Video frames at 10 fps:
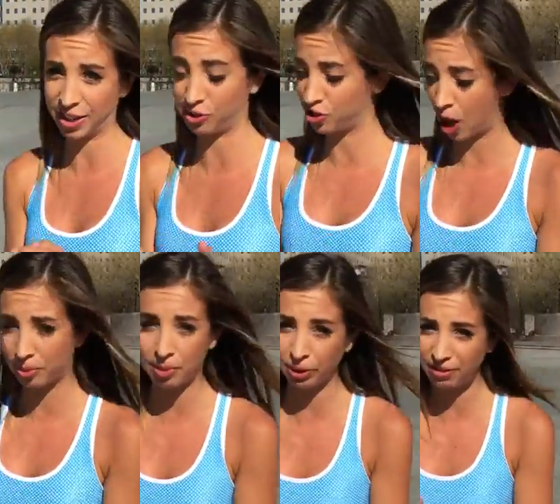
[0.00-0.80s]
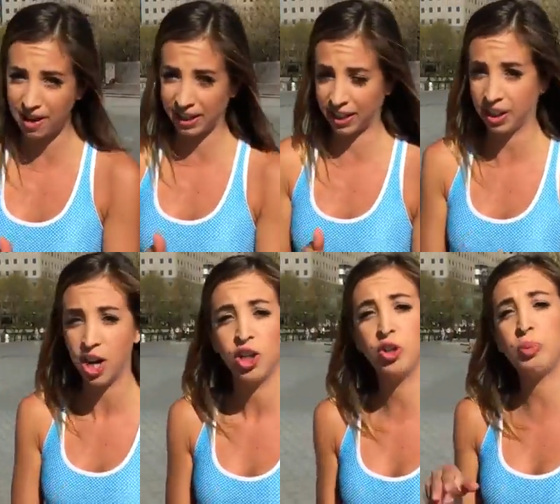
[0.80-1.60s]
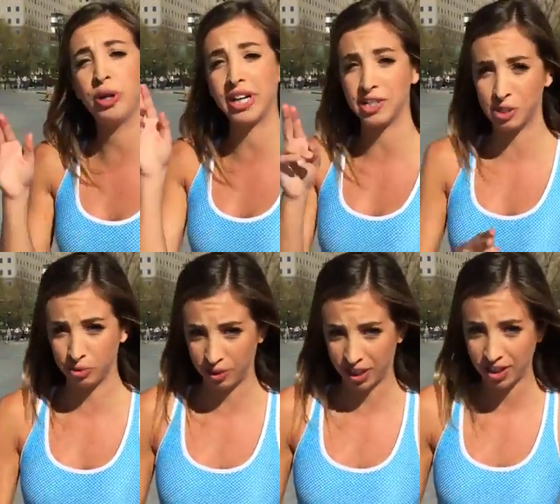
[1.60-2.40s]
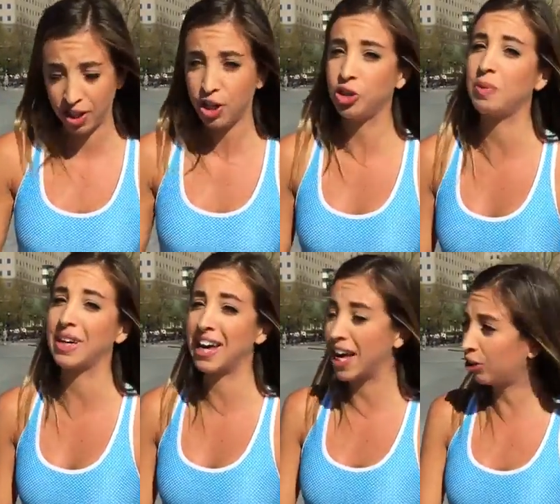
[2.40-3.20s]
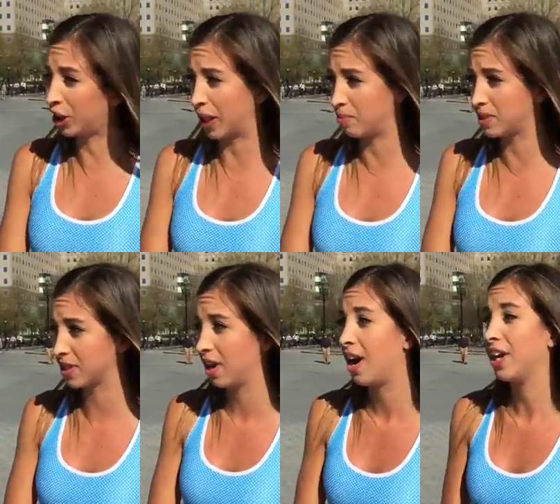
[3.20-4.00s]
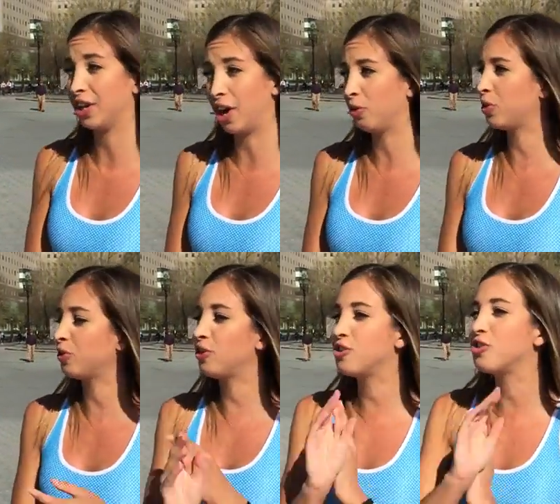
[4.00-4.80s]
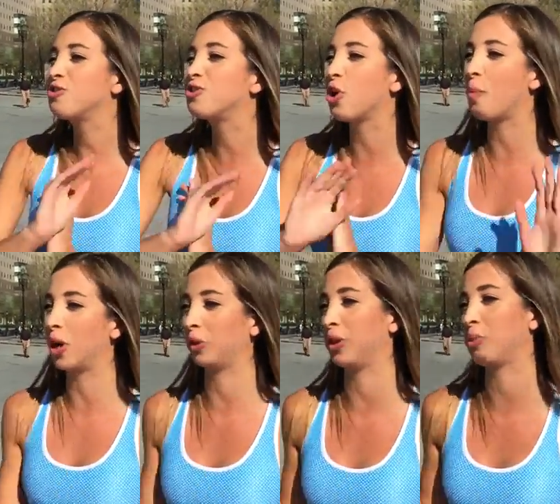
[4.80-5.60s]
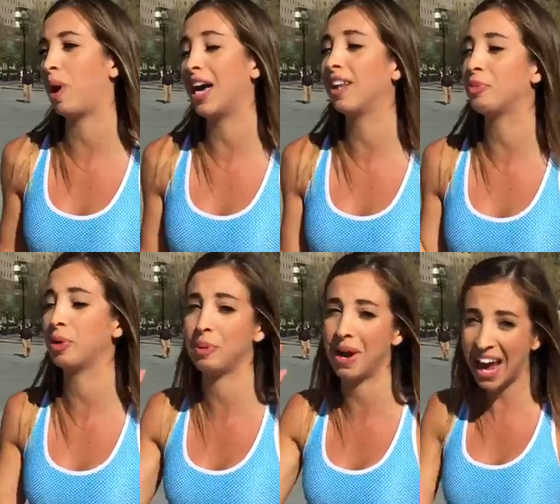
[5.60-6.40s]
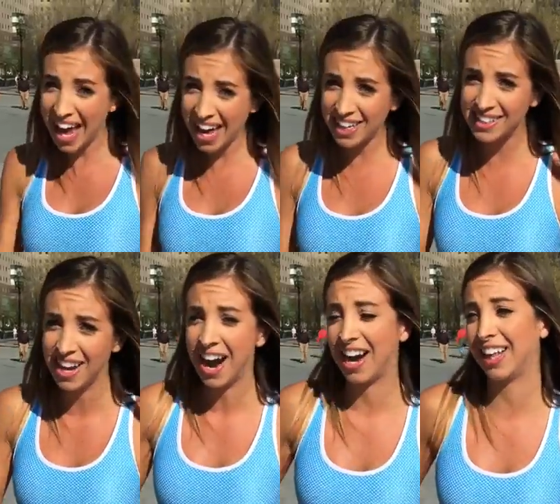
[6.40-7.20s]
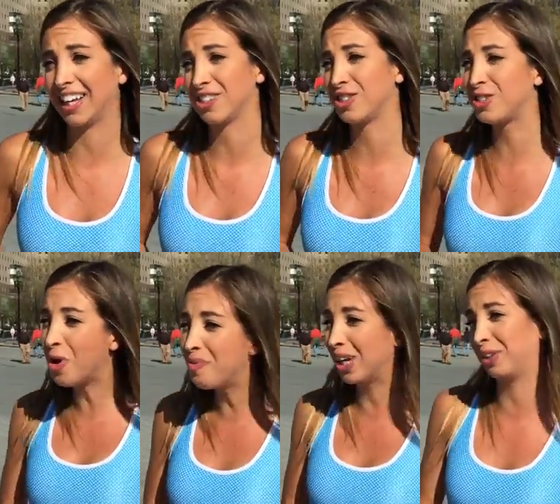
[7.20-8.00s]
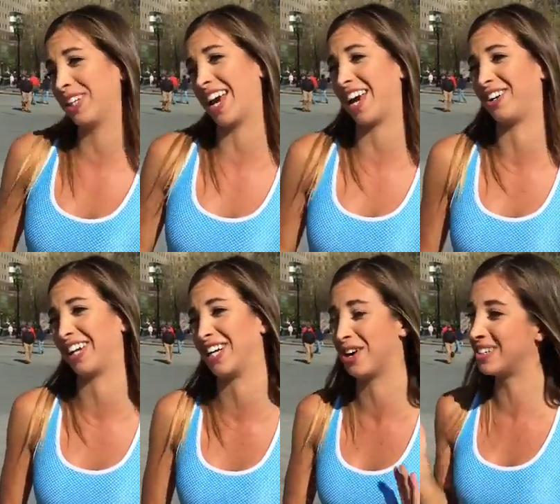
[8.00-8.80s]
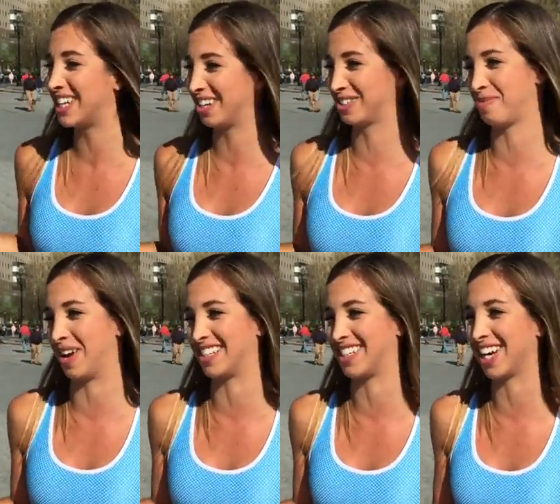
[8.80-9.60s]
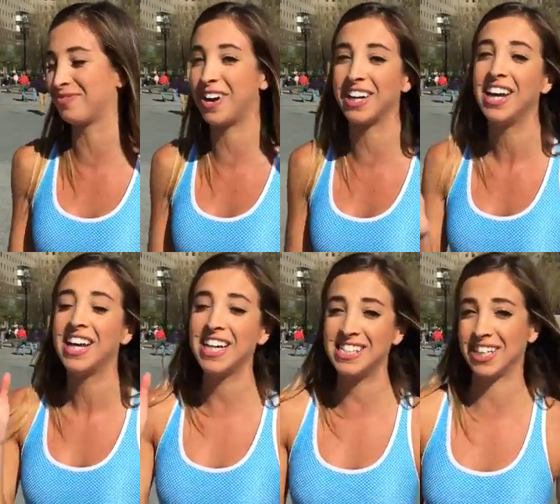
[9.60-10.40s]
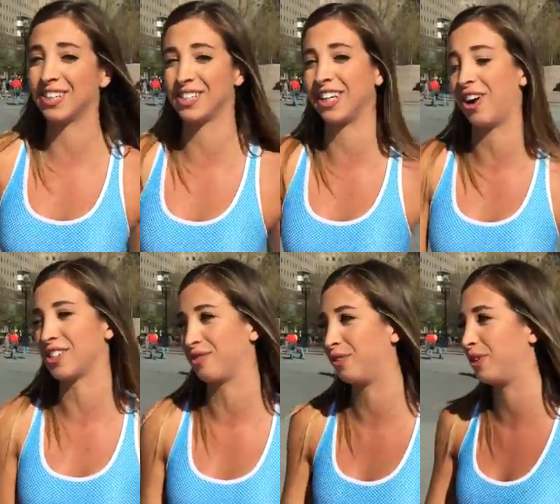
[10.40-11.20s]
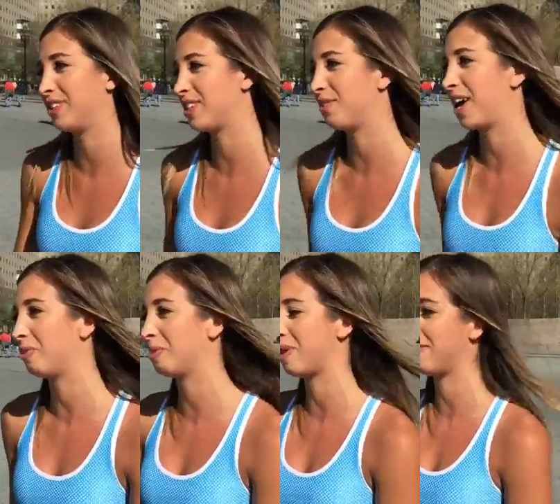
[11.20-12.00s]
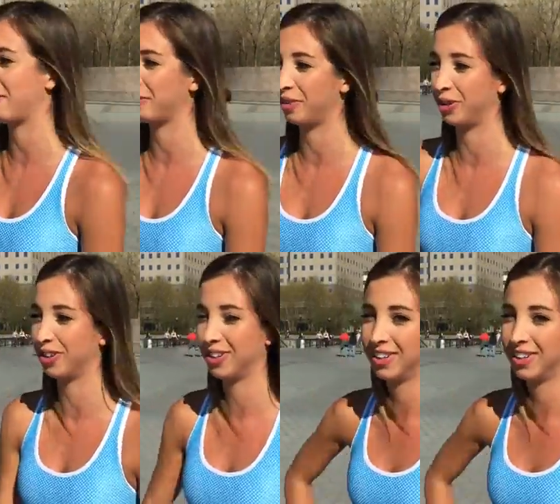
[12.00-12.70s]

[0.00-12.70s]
you can chop it up really finely, you can put it in a smoothie, you can make kale chips, you know, you can just do so much. I love to put it in my eggs. I like so much with kale, and I know it sounds so basic, but it's seriously an awesome food, and so that would be my favorite food.